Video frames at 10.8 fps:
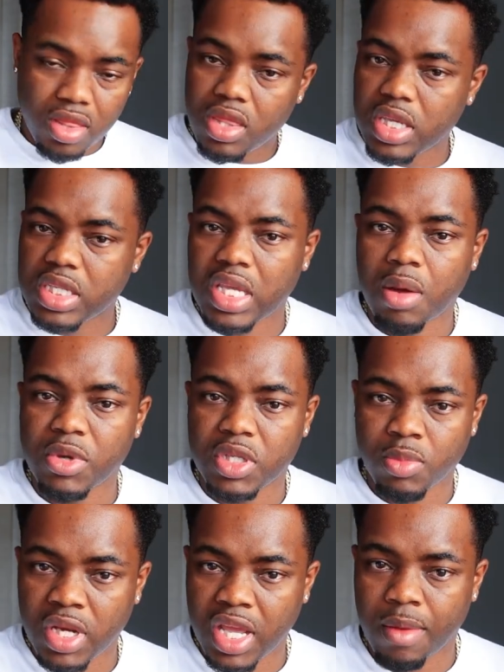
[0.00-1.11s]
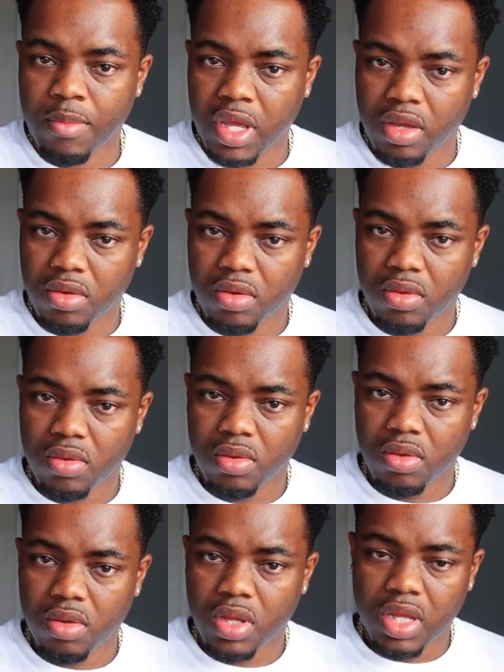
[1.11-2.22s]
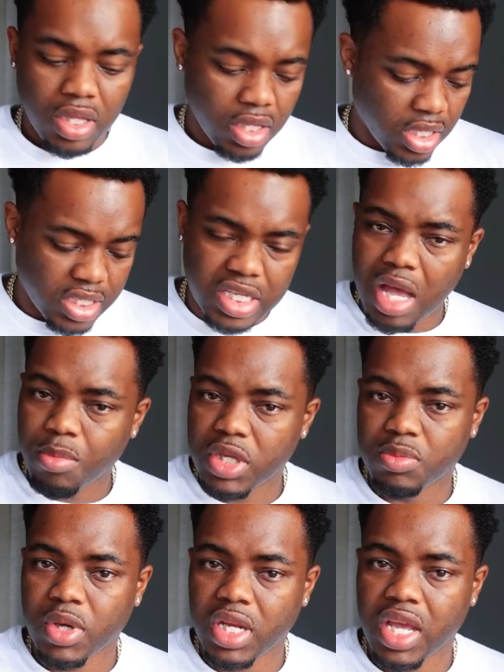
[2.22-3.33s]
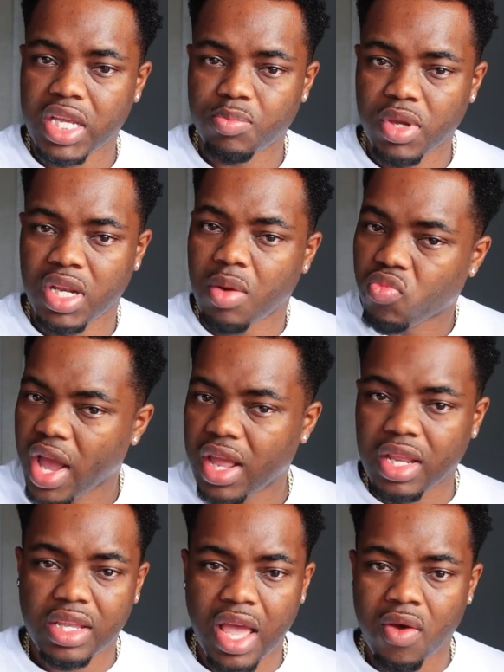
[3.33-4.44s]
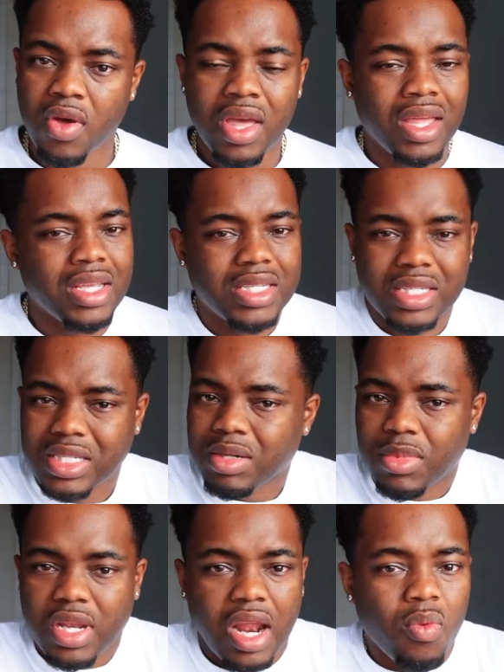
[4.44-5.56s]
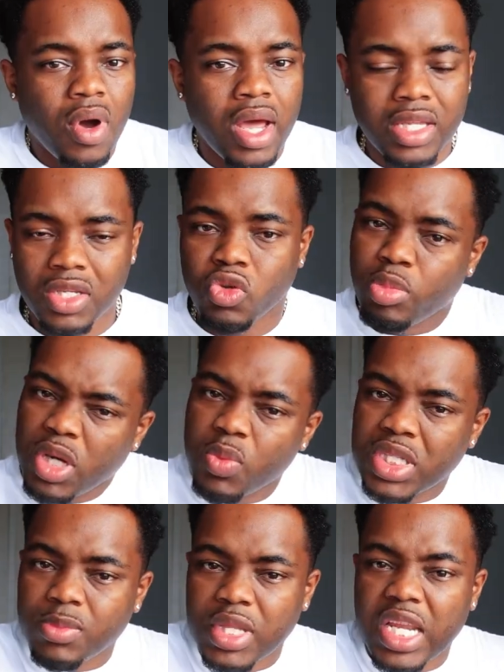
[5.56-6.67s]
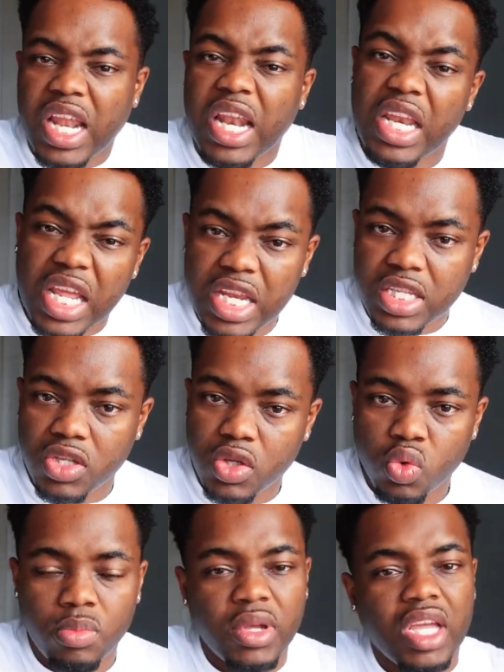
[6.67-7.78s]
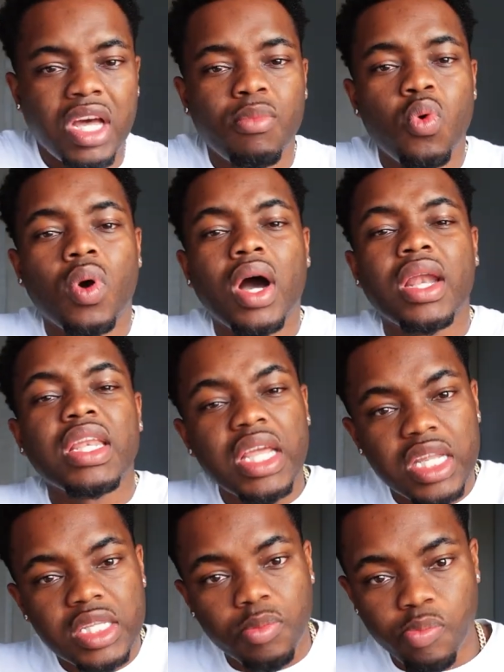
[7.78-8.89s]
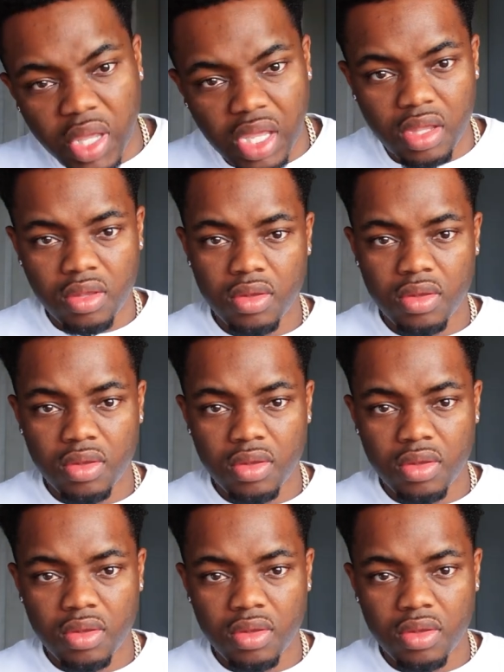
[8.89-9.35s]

This is how much money I make. This is how much money I spend. I'm writing it down. And this isn't something that I wanted to do, but it was something that I needed to do to become who I needed to be.